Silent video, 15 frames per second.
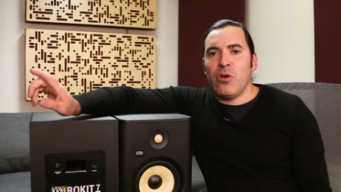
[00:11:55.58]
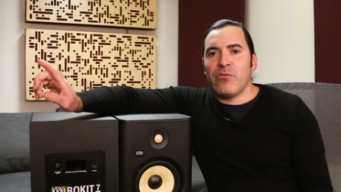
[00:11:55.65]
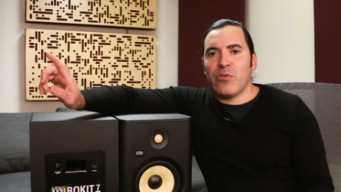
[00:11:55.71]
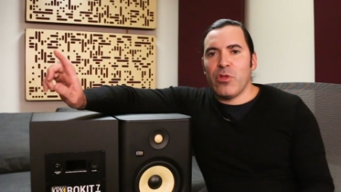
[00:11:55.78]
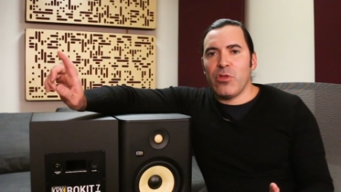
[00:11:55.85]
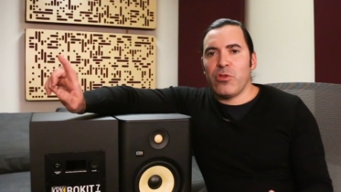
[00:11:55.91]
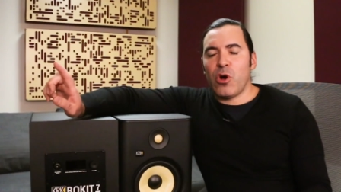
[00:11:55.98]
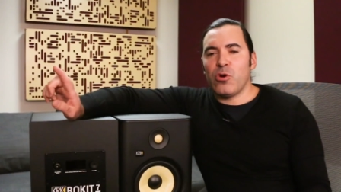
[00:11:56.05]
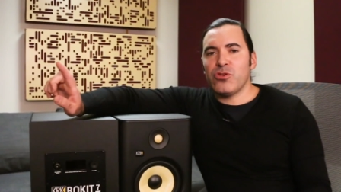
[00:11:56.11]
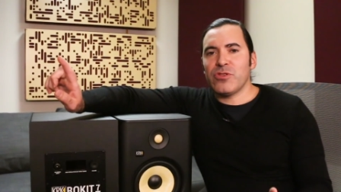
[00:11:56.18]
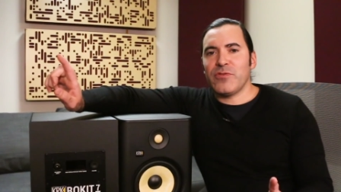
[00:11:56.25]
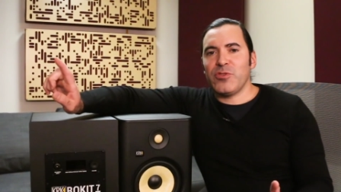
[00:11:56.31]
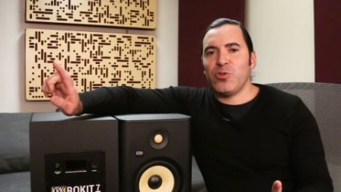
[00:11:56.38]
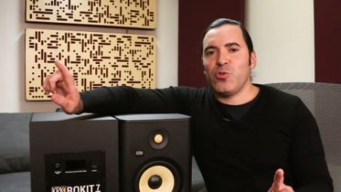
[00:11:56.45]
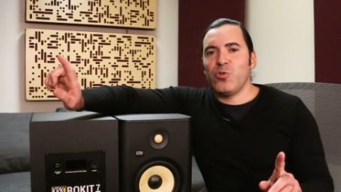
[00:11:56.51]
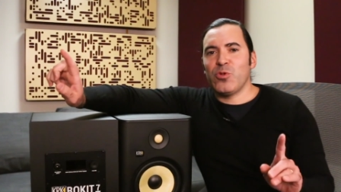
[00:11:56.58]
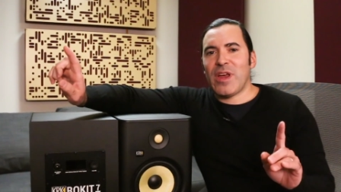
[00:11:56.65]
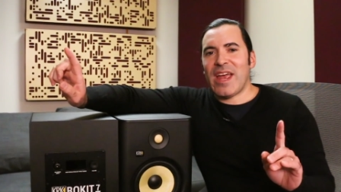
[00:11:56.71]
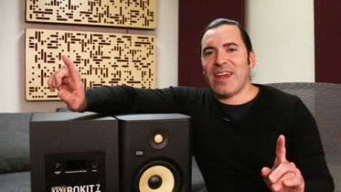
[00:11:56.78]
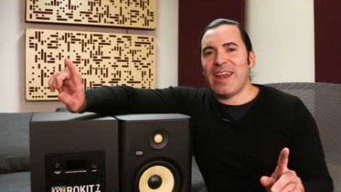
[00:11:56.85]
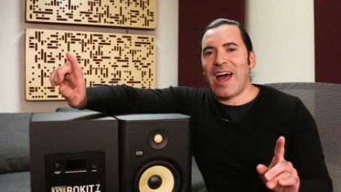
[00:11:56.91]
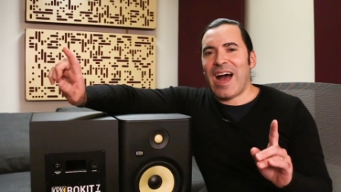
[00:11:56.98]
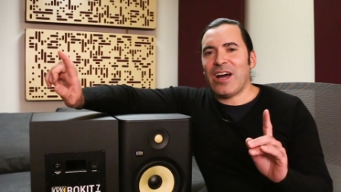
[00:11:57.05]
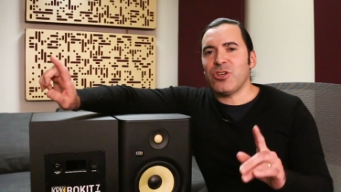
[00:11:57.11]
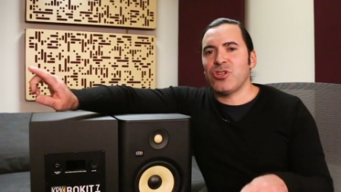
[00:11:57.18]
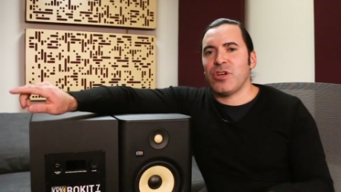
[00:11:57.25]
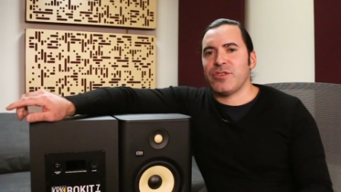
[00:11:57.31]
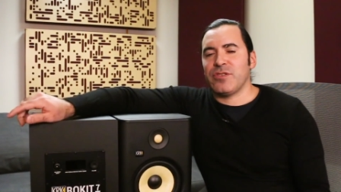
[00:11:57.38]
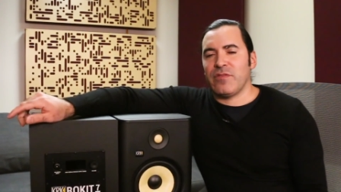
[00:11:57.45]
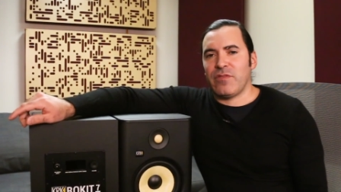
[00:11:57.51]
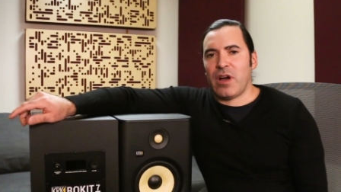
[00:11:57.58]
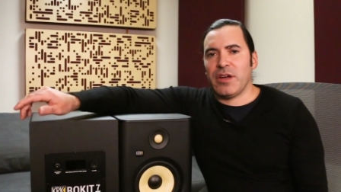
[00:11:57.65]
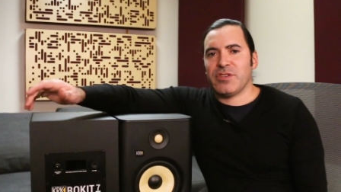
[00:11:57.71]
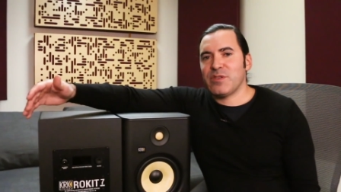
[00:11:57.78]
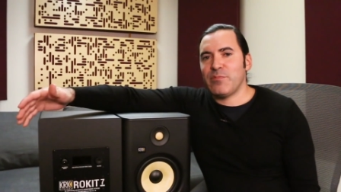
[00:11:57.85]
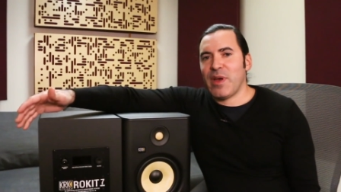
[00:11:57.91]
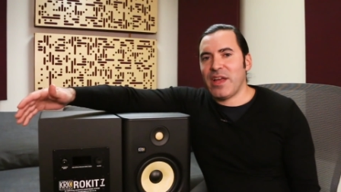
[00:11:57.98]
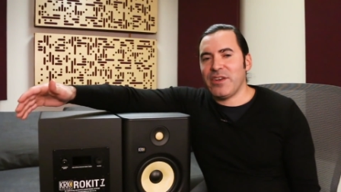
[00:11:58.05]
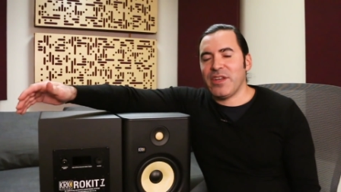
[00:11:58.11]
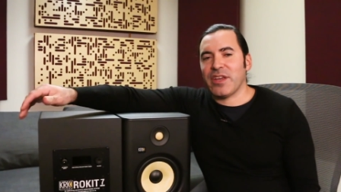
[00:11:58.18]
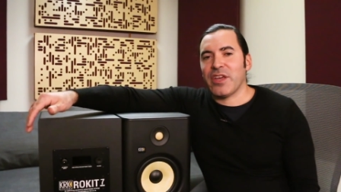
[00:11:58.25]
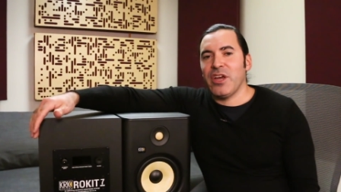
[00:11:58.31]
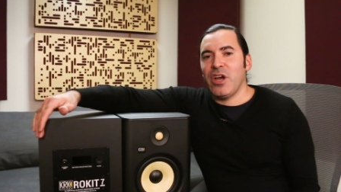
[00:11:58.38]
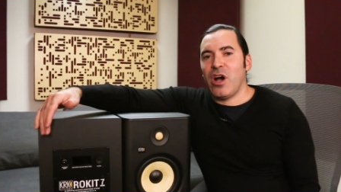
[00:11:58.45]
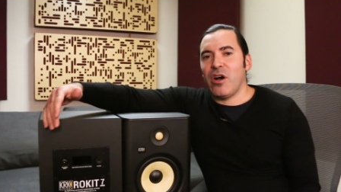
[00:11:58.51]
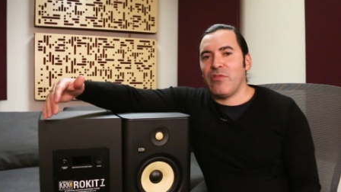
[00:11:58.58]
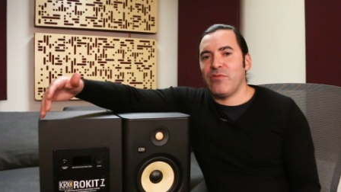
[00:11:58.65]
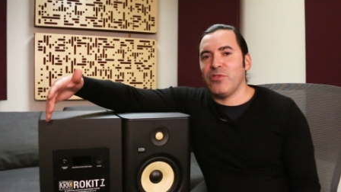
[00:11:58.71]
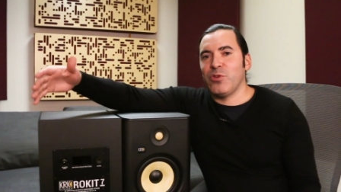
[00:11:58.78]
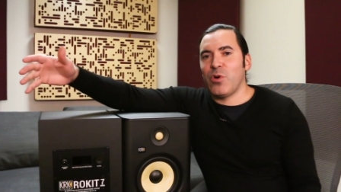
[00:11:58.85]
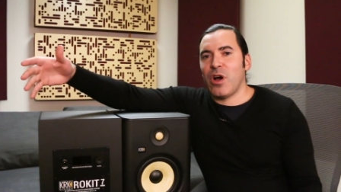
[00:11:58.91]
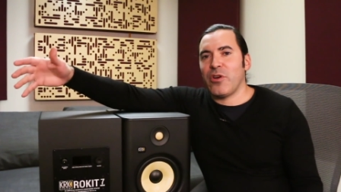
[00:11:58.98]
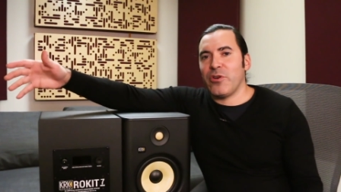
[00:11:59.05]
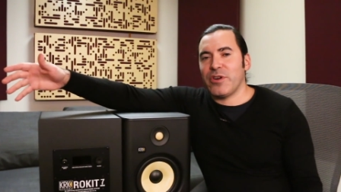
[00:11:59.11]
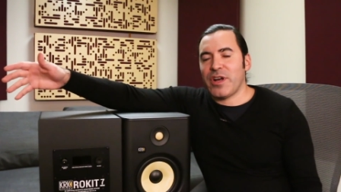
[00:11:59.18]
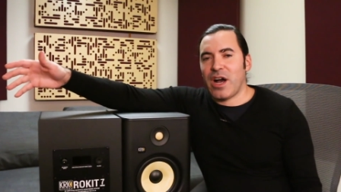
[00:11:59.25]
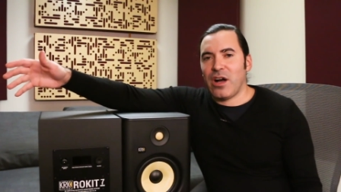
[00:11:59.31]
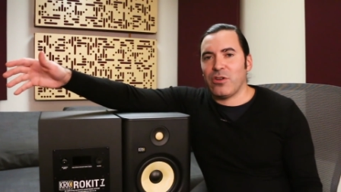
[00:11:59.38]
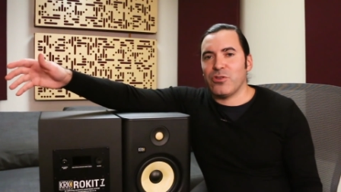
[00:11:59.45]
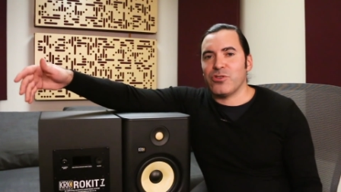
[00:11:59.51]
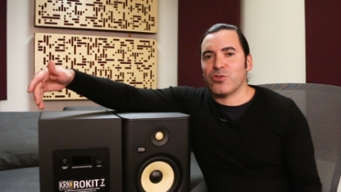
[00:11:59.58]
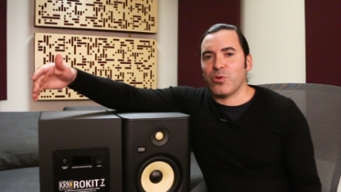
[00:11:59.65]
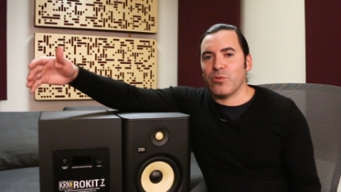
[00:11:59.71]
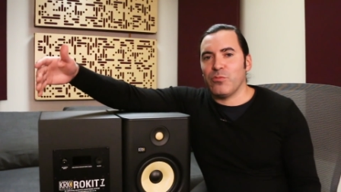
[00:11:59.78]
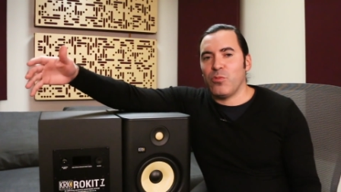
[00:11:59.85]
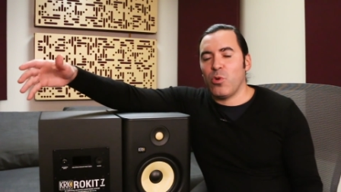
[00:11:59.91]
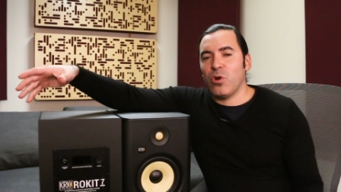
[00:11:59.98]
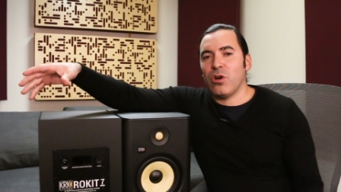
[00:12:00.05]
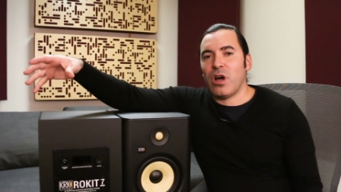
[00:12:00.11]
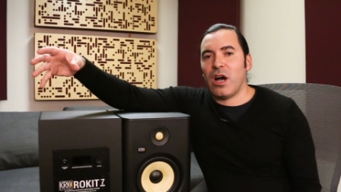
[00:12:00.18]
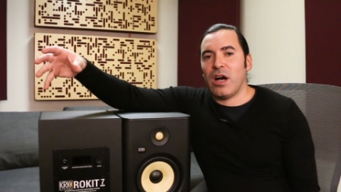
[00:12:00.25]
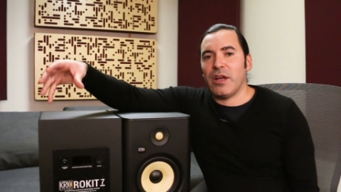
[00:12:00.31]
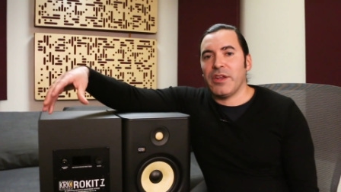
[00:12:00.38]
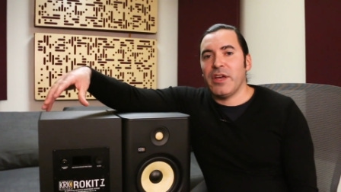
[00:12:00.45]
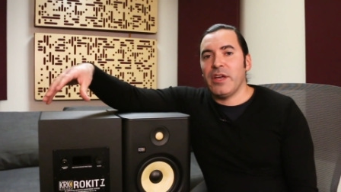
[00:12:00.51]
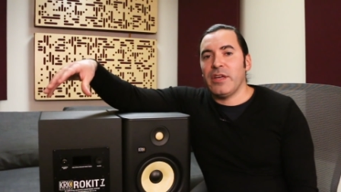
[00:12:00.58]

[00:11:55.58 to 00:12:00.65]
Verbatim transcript: For those of you who cannot justify spending a few hundred dollars or more on